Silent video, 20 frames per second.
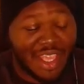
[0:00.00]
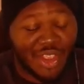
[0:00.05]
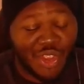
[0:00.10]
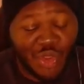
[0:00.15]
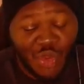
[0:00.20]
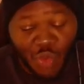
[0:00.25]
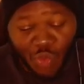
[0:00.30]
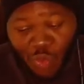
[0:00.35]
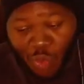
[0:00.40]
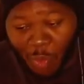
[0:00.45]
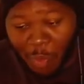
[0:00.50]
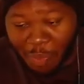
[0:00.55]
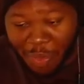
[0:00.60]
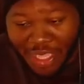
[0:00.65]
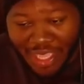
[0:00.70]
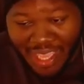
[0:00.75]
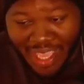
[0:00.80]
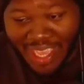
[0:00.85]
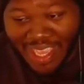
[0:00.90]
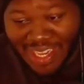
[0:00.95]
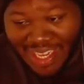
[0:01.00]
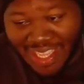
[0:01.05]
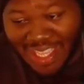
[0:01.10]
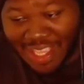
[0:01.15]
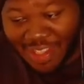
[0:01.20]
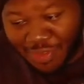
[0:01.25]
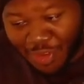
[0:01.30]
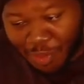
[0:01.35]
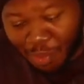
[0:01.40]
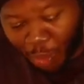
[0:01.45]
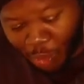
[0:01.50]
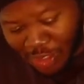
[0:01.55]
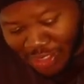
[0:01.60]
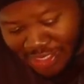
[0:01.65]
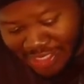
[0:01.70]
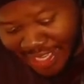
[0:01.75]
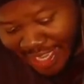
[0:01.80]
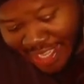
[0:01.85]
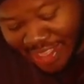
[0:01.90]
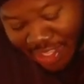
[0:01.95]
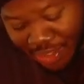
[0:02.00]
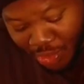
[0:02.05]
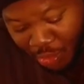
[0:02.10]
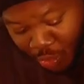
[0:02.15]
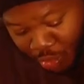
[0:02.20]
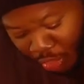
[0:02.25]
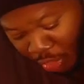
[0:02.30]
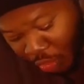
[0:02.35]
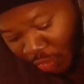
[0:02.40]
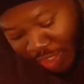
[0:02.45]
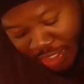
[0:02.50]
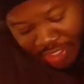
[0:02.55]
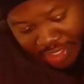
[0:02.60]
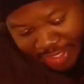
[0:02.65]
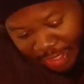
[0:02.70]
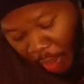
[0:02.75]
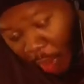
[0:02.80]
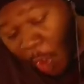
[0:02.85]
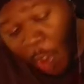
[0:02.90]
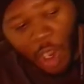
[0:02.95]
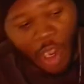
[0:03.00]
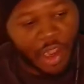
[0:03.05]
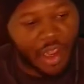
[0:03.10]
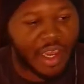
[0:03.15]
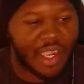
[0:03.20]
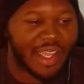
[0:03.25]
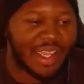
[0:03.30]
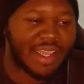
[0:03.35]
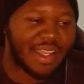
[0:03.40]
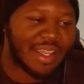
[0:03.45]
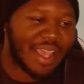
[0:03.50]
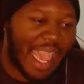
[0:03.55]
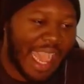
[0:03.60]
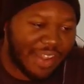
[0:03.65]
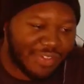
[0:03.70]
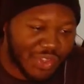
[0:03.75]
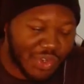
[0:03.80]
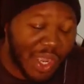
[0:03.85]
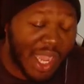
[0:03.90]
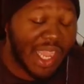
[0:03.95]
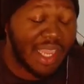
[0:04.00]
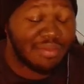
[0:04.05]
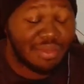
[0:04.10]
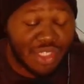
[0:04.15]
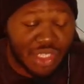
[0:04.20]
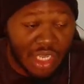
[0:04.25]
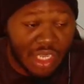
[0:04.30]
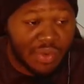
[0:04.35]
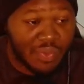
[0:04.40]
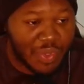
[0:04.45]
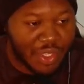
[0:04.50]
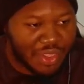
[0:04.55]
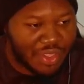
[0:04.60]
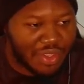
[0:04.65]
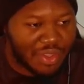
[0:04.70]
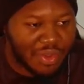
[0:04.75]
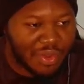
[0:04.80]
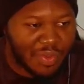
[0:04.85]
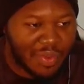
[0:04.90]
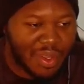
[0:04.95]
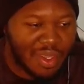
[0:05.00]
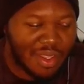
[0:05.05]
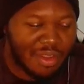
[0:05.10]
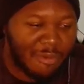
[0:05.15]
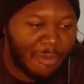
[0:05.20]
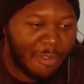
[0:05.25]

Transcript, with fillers: You will be in even more debt than you currently are after I'm done with you.